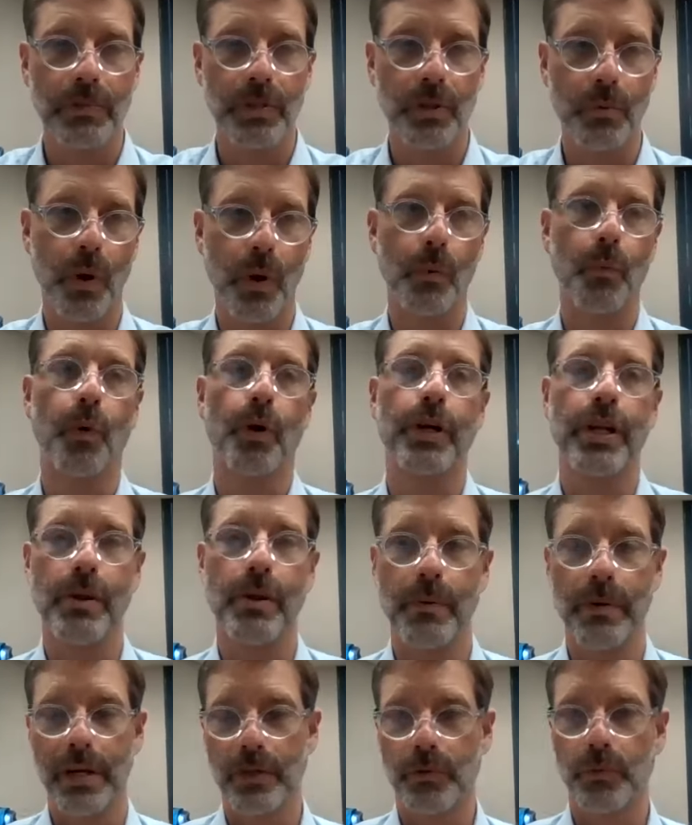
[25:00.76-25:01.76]
So what we're
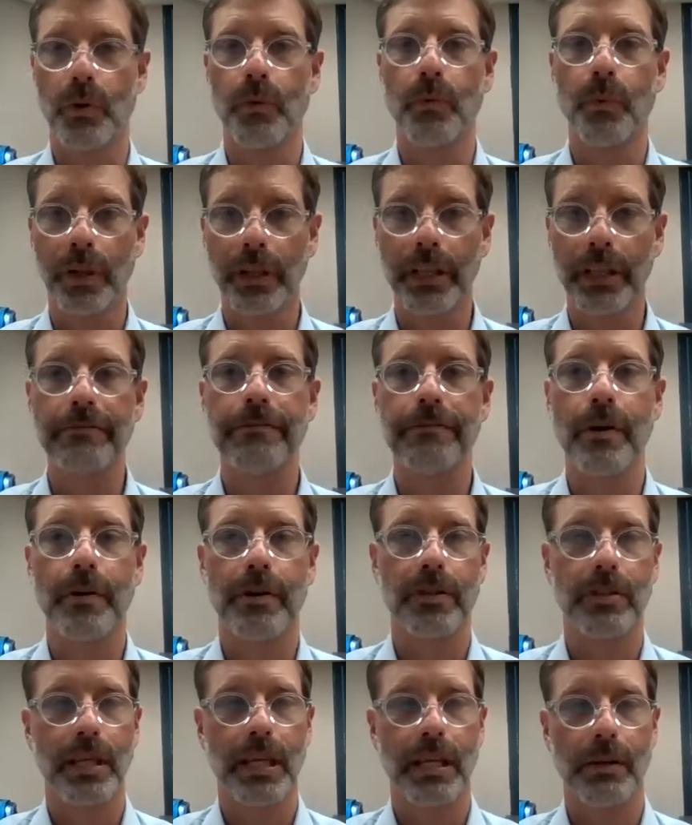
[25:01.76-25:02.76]
doing is we're really
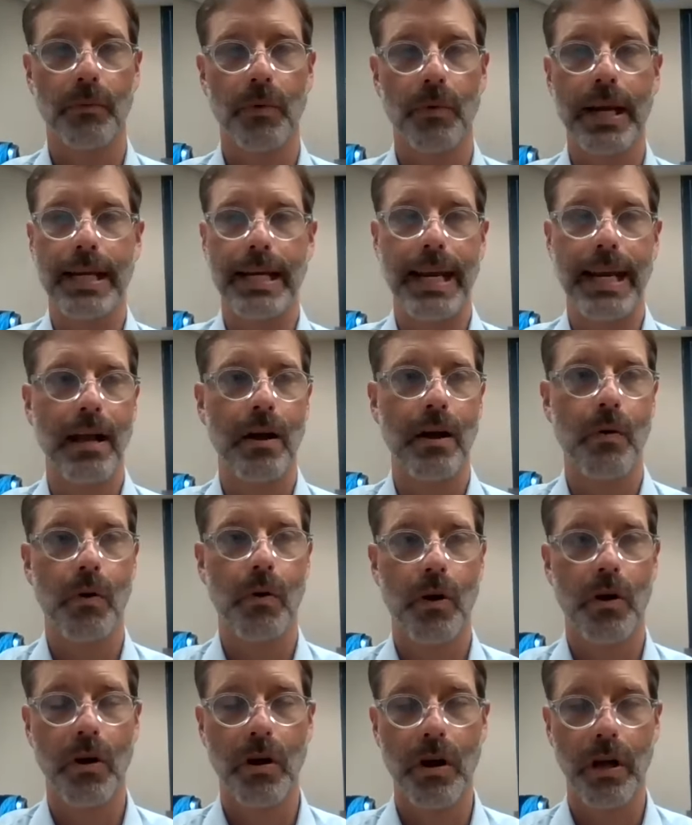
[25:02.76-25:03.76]
focusing right
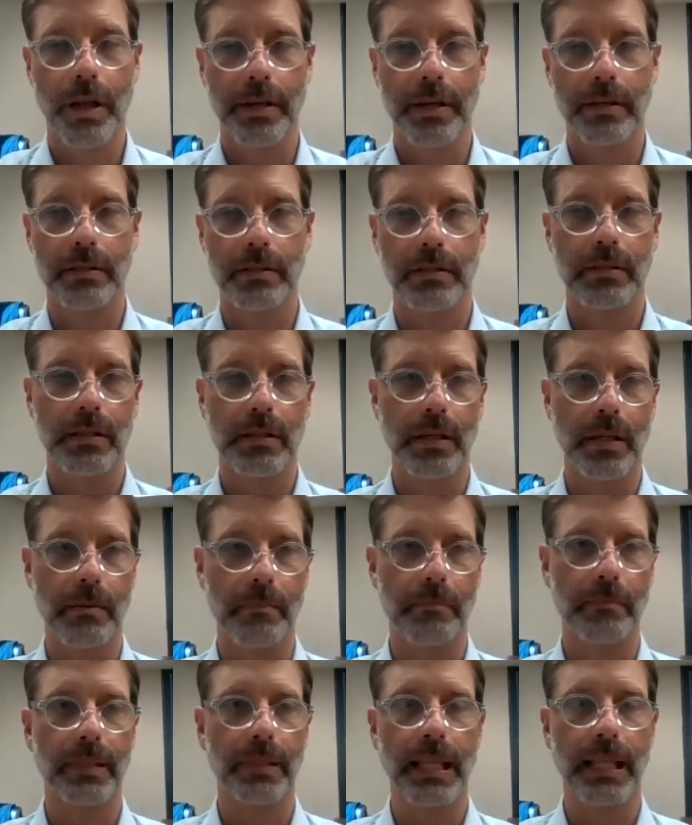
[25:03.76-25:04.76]
now on
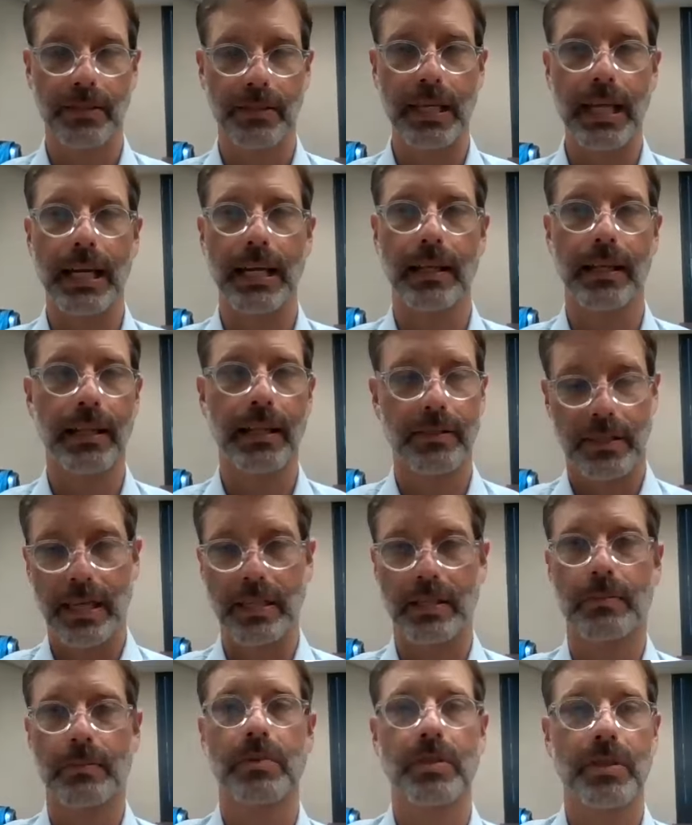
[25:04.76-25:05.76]
let's
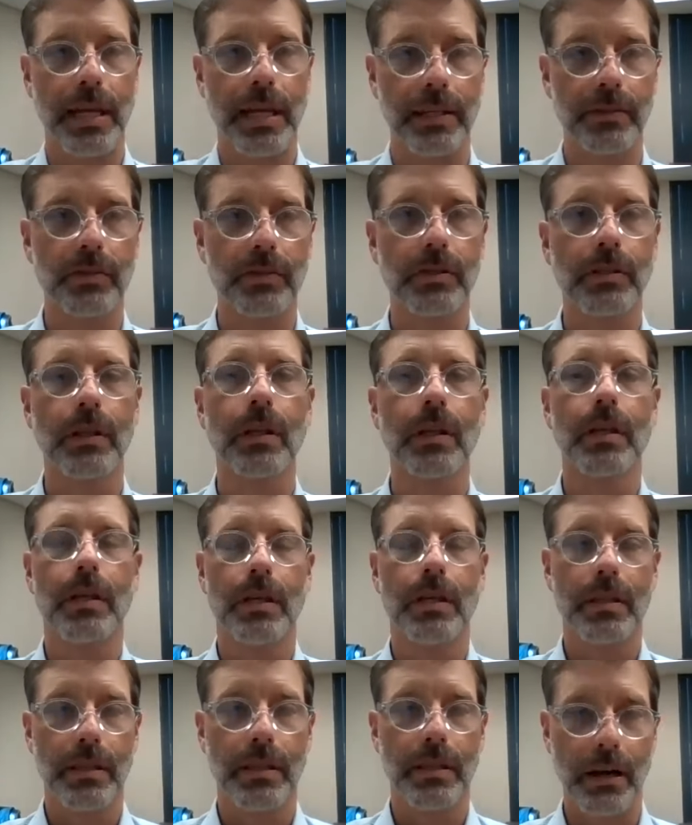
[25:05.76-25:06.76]
get some sites
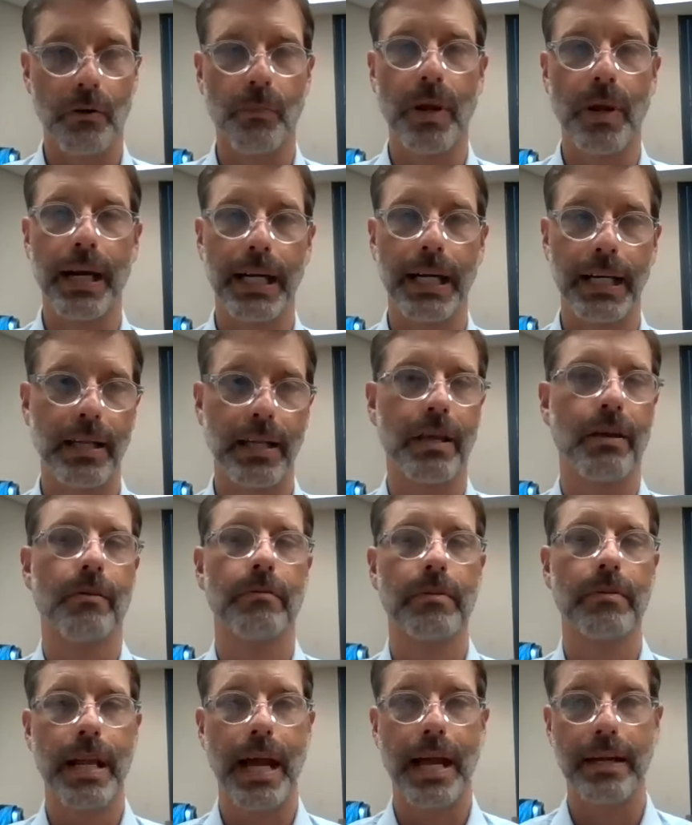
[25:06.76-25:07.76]
that are ready to go.
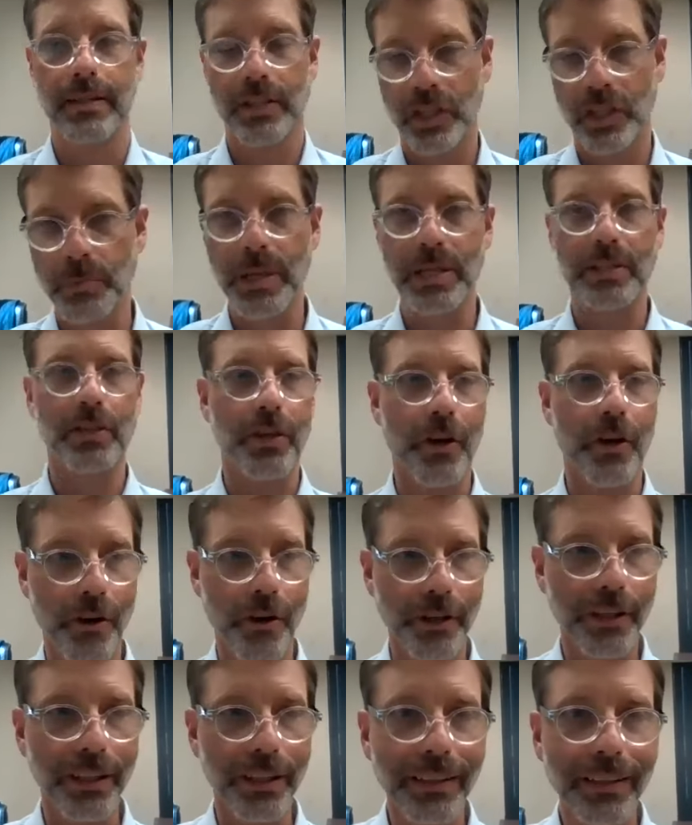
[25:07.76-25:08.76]
Not just a piece of
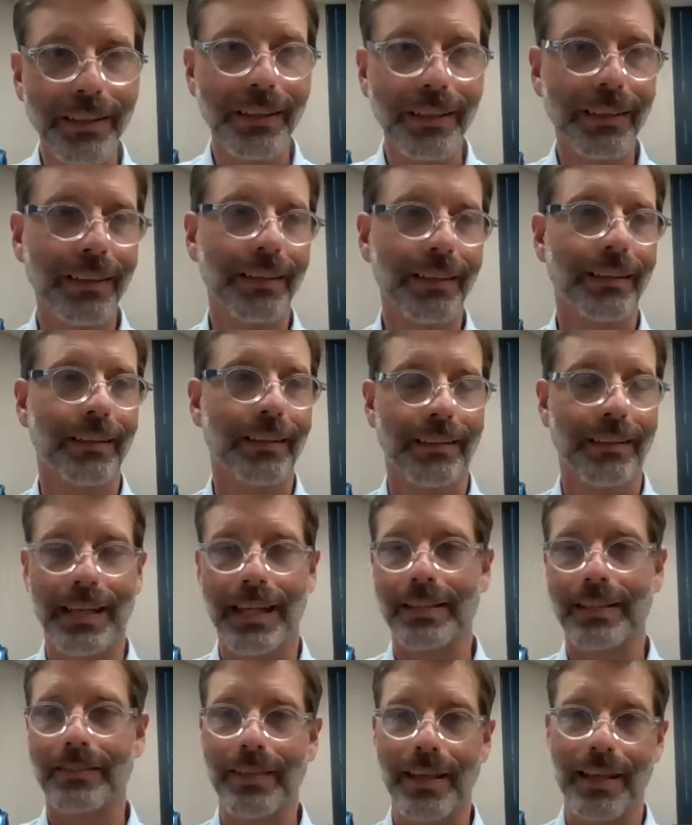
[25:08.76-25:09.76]
dirt
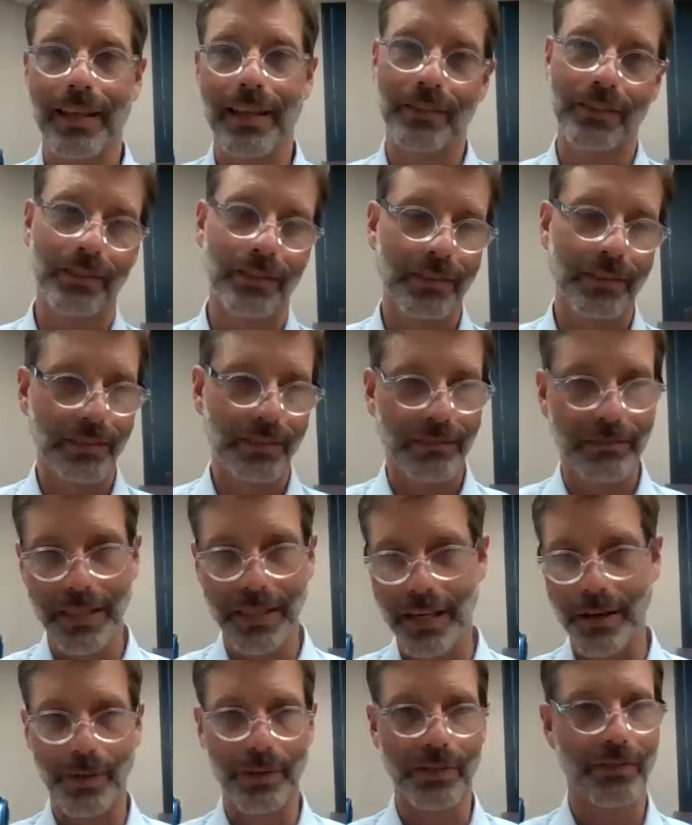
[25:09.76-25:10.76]
that says,
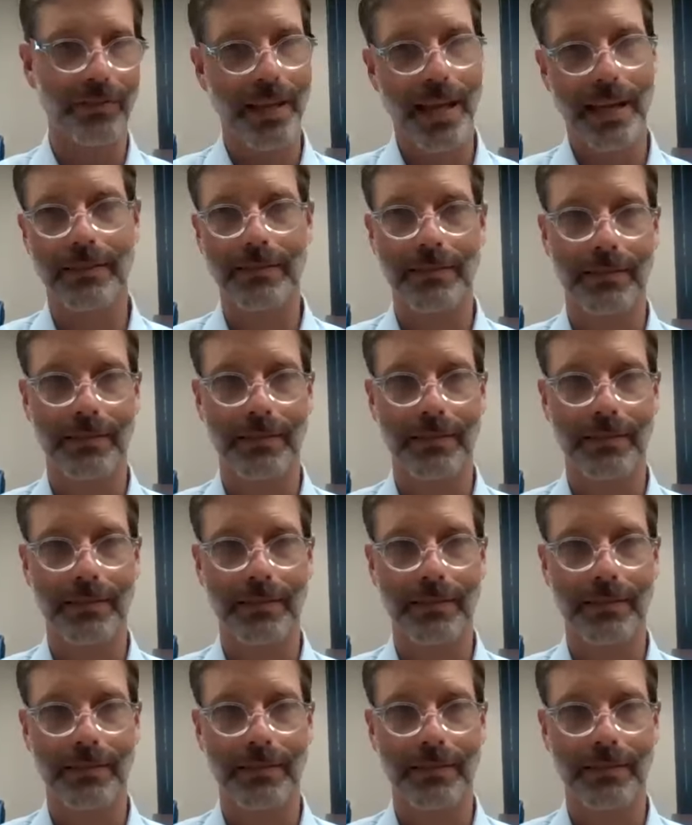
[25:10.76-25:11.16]
you know, it's